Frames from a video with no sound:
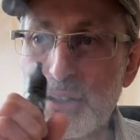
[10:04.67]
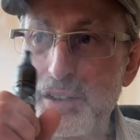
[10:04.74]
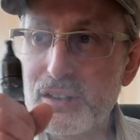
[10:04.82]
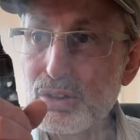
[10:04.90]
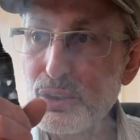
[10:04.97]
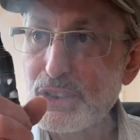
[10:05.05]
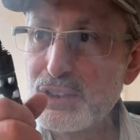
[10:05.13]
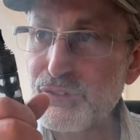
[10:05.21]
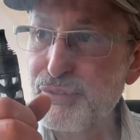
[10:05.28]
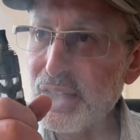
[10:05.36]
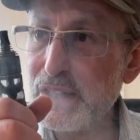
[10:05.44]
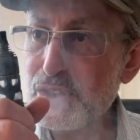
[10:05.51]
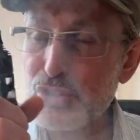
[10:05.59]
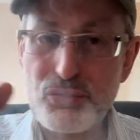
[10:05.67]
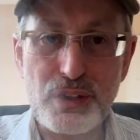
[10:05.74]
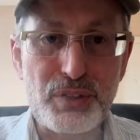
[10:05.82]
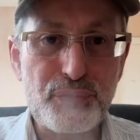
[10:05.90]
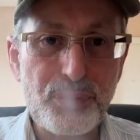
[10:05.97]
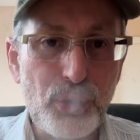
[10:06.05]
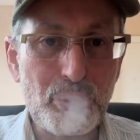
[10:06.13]
So it's a fairly
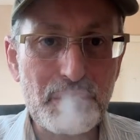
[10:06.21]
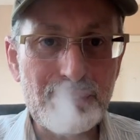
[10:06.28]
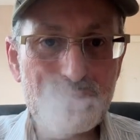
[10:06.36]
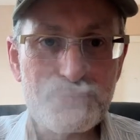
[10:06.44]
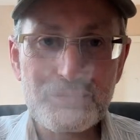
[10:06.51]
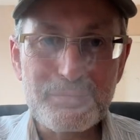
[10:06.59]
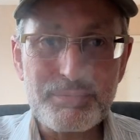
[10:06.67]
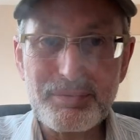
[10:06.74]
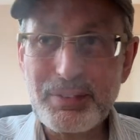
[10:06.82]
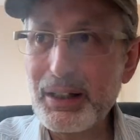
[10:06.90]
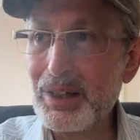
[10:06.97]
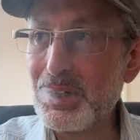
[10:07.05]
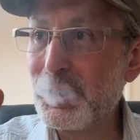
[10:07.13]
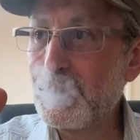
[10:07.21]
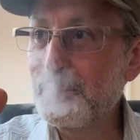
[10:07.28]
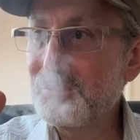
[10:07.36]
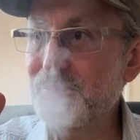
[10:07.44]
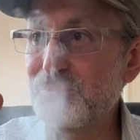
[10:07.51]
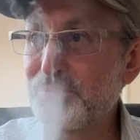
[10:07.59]
straightforward um,